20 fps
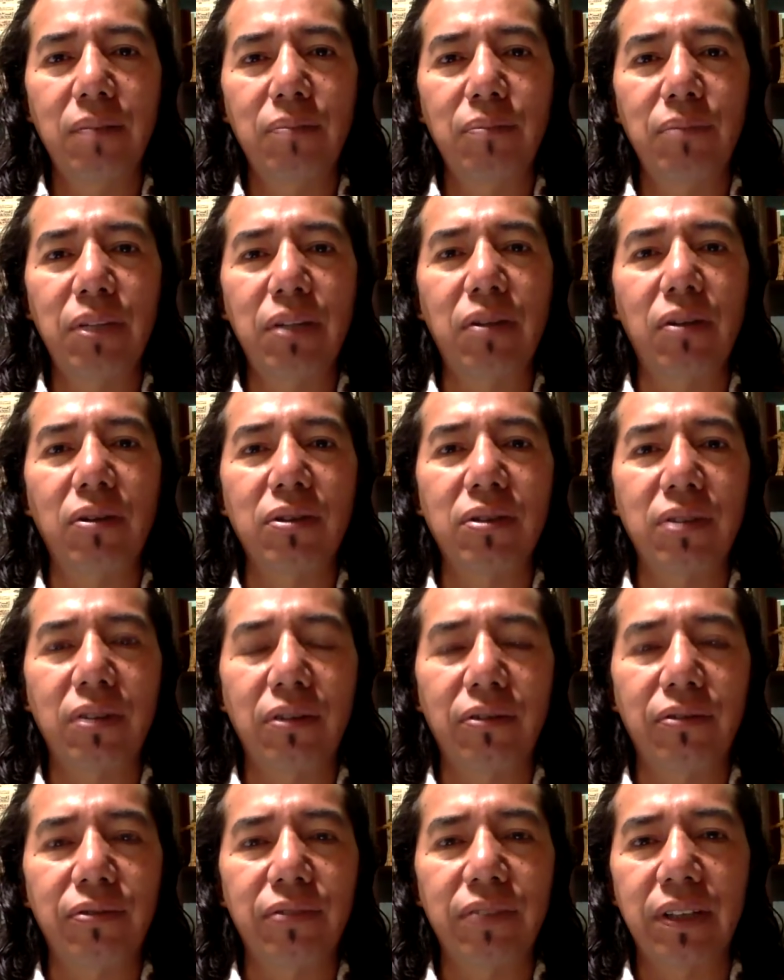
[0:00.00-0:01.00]
because
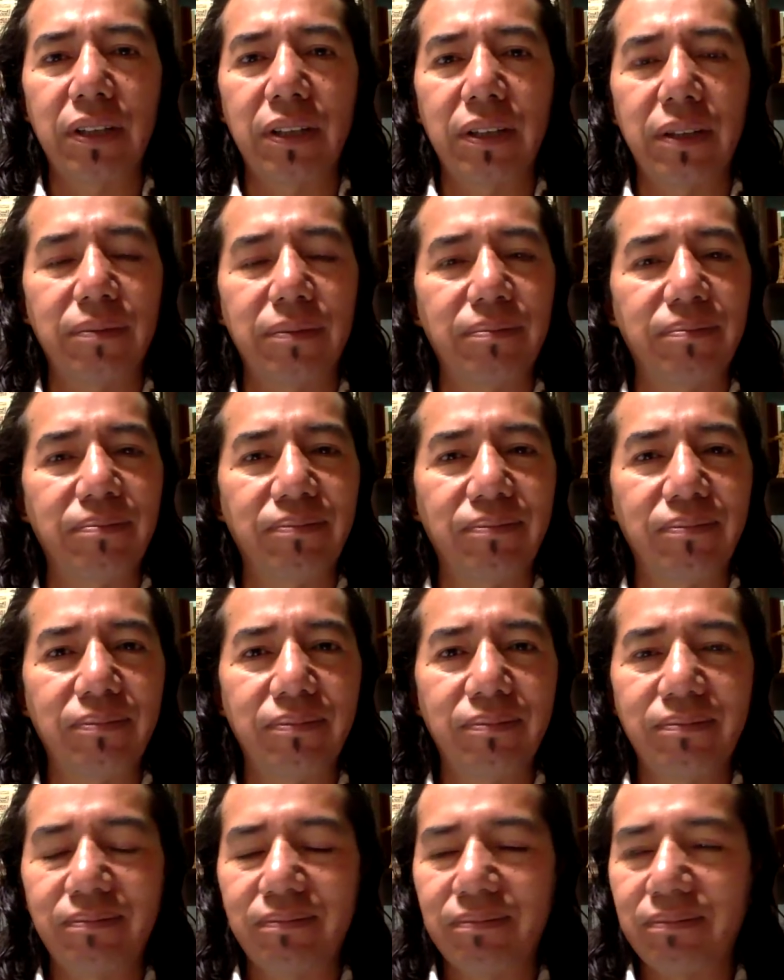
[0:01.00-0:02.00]
of, um,
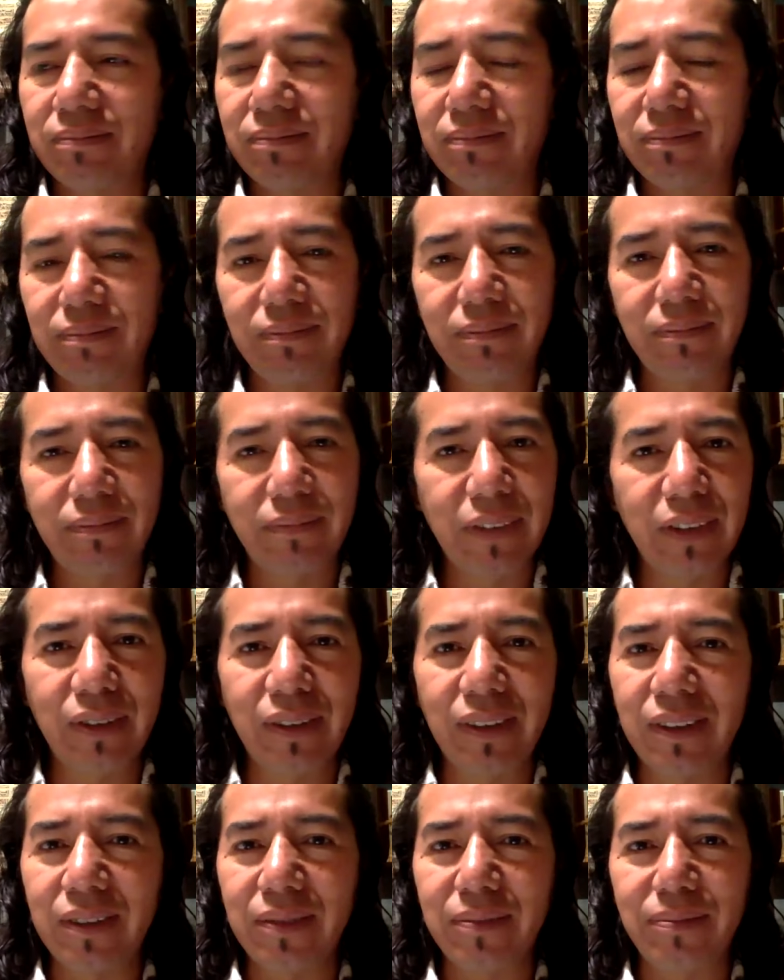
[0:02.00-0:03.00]
you
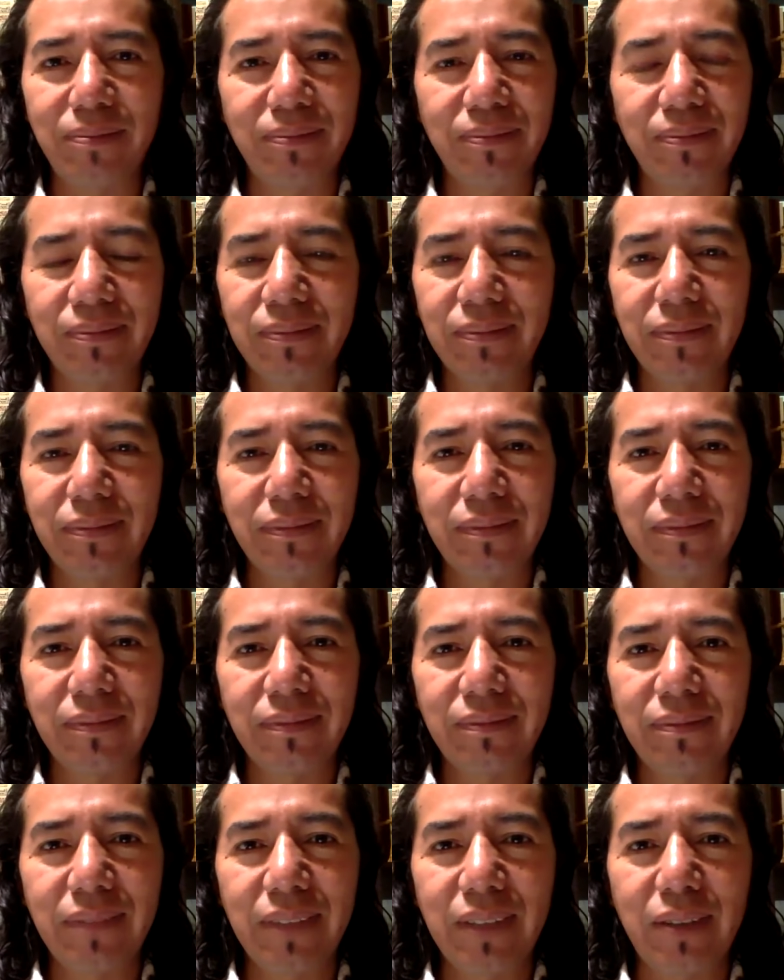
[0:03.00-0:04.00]
know,
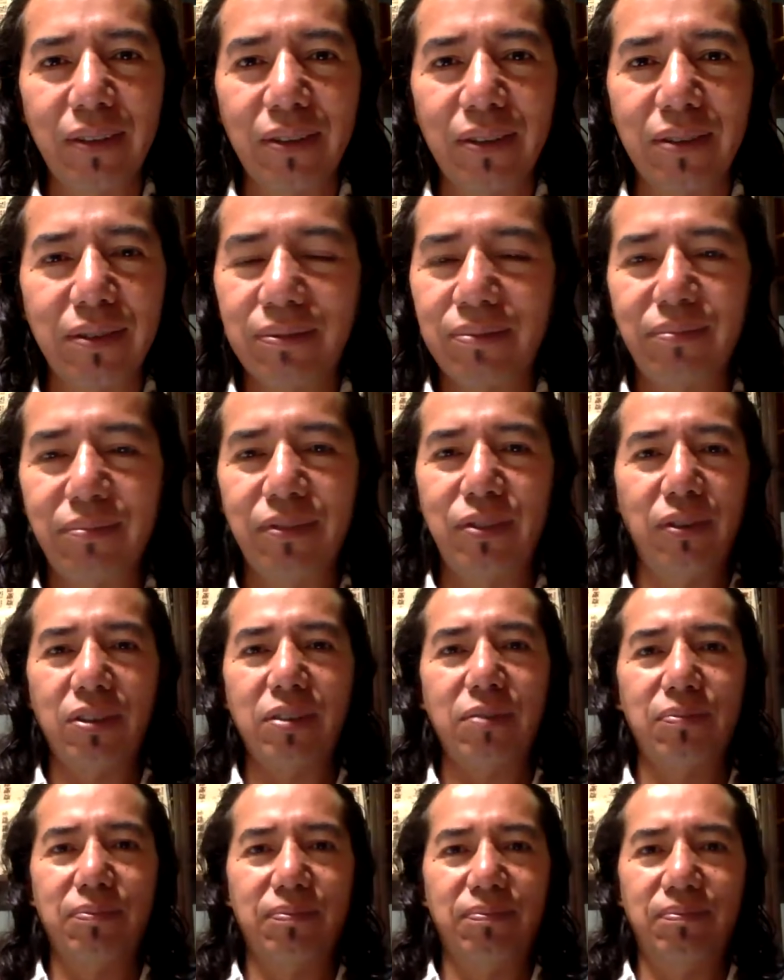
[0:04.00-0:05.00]
because
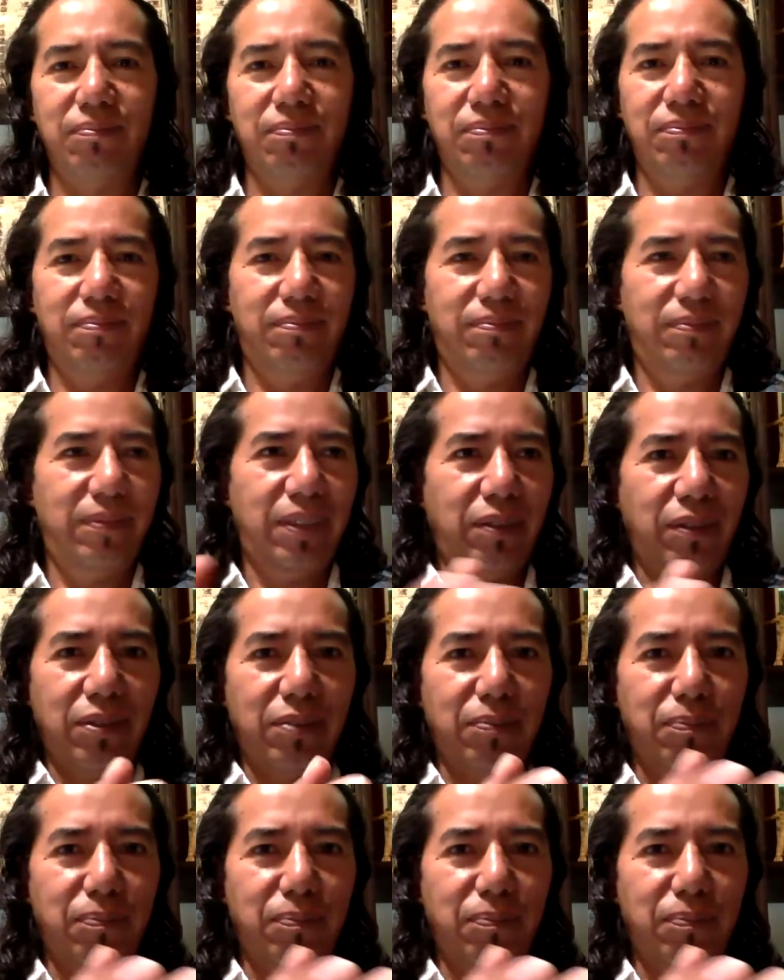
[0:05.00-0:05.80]
just because...